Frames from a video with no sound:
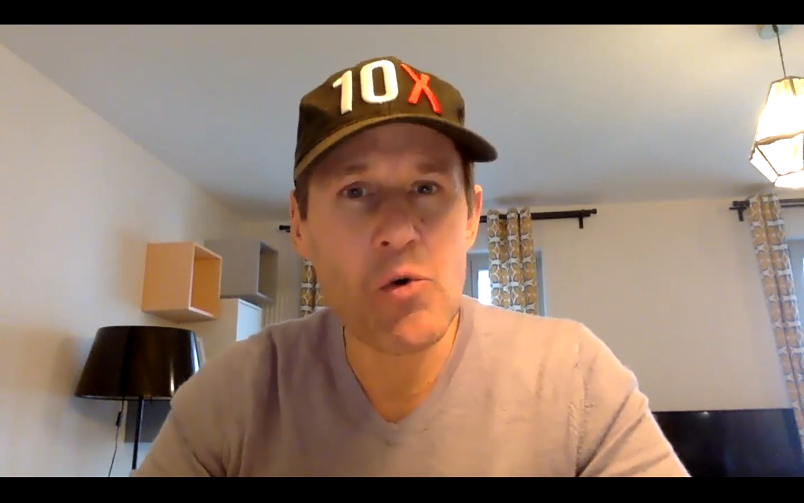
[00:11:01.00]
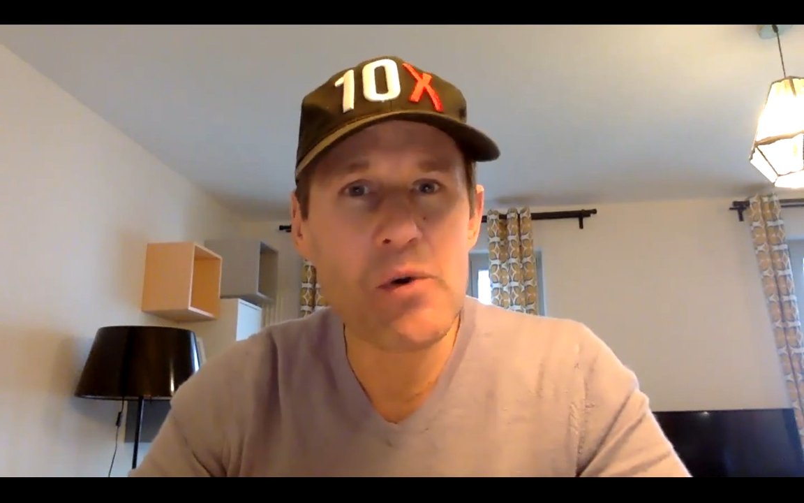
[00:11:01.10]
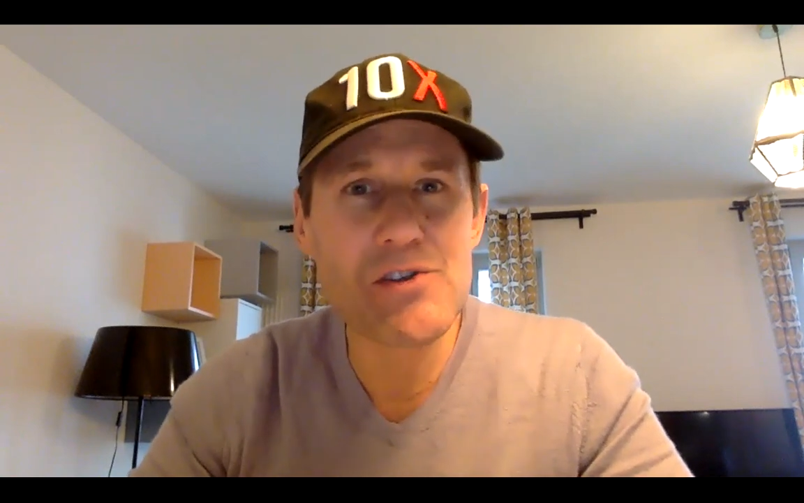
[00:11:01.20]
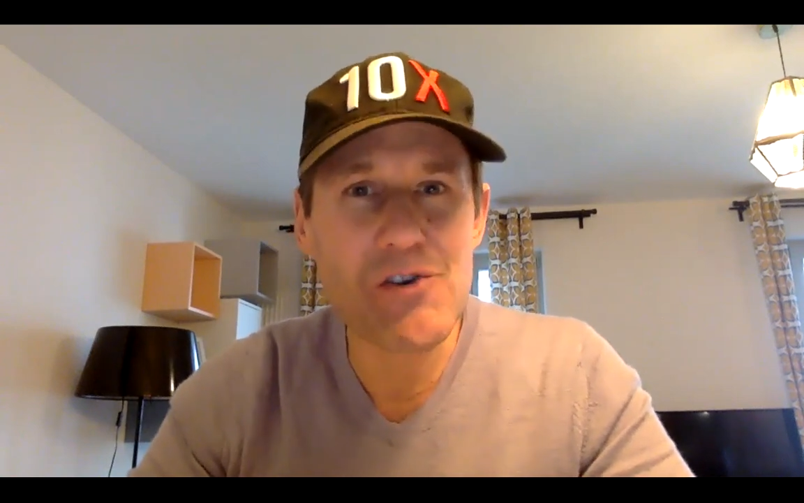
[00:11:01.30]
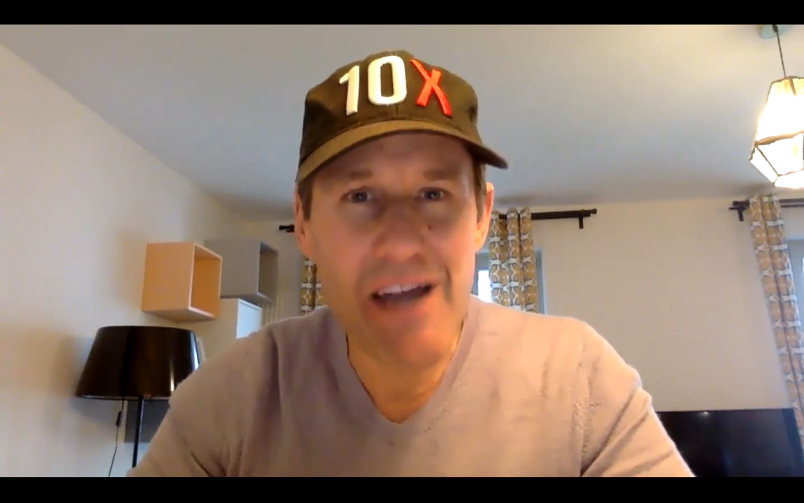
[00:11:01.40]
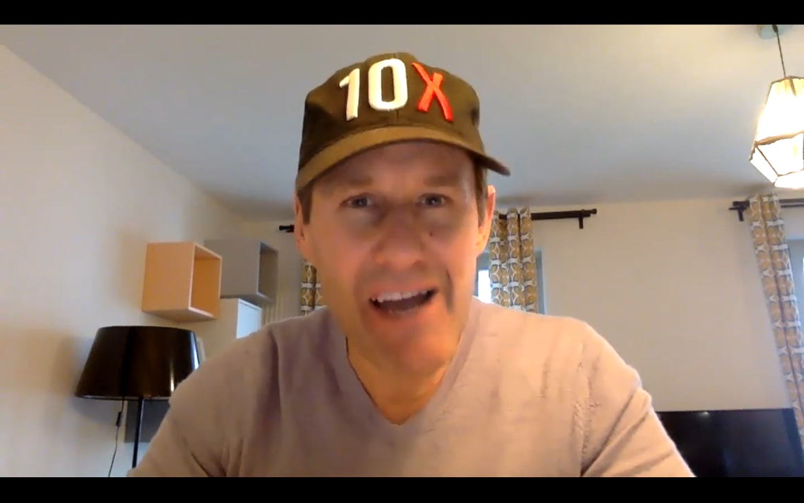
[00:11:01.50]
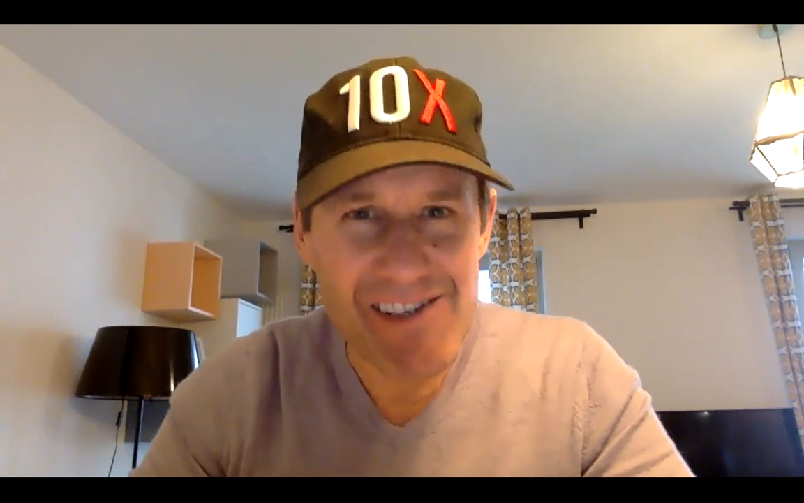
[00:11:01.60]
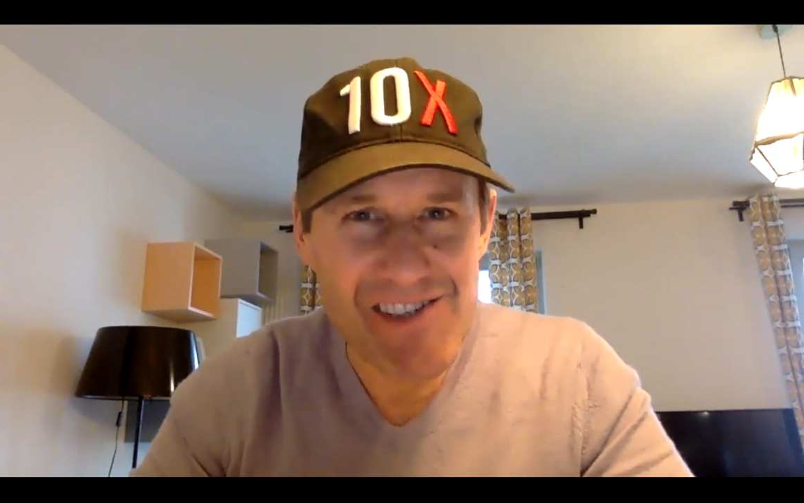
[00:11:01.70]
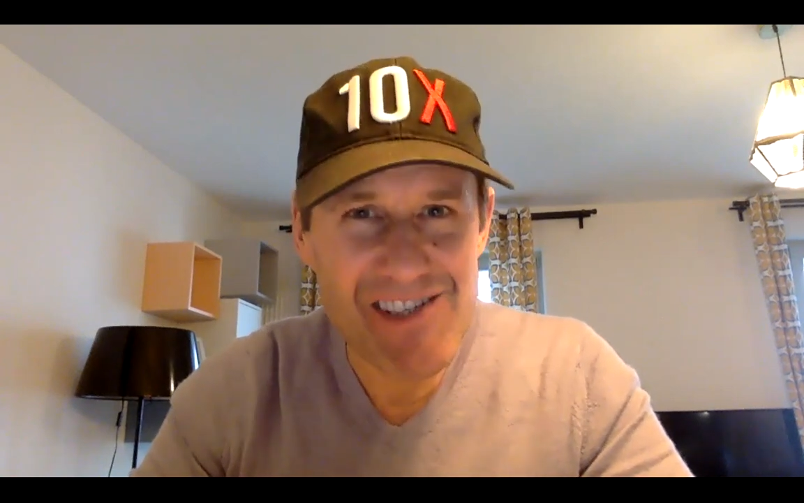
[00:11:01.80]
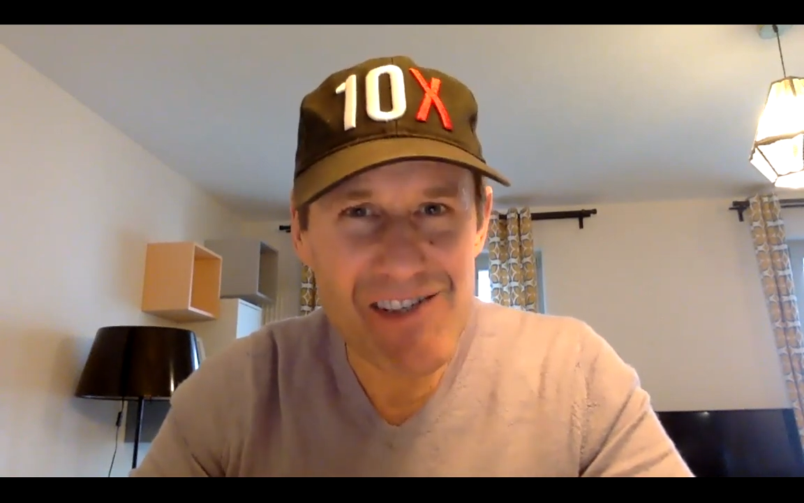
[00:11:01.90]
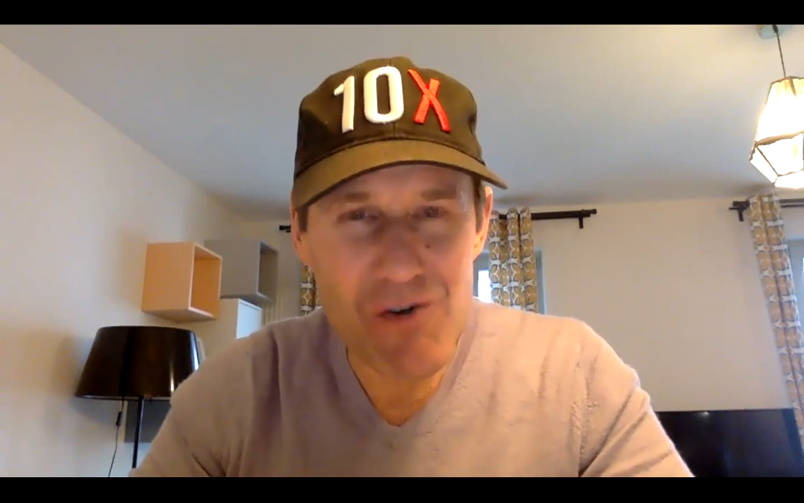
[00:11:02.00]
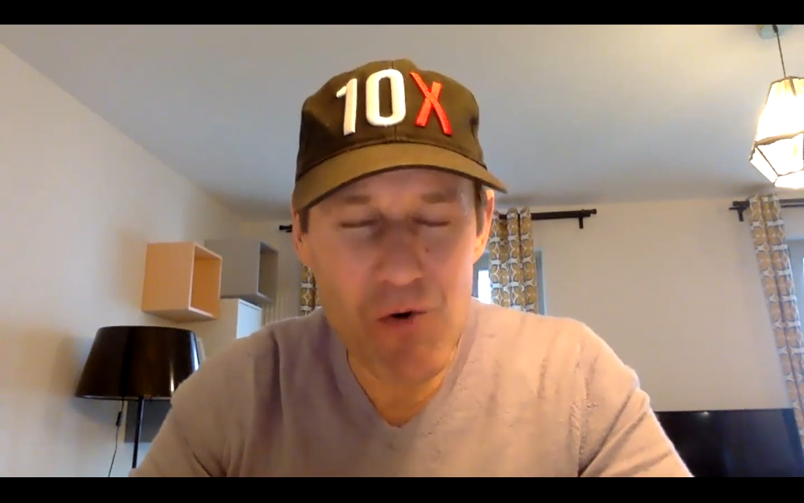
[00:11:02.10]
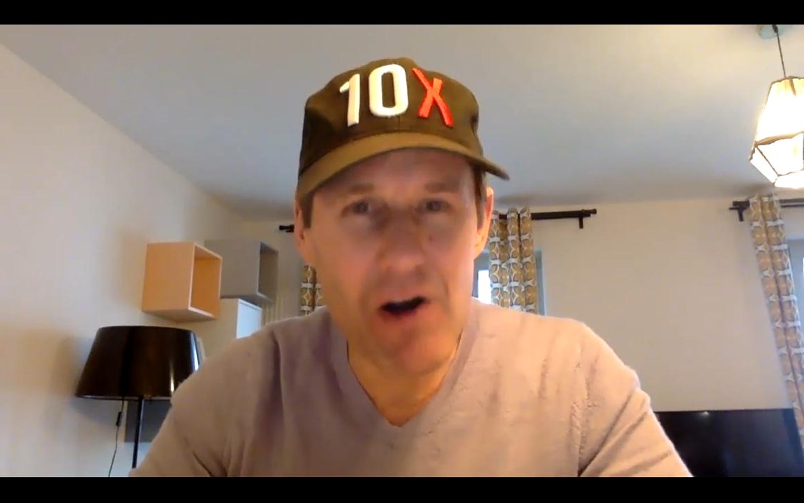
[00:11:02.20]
Who is your guest? Who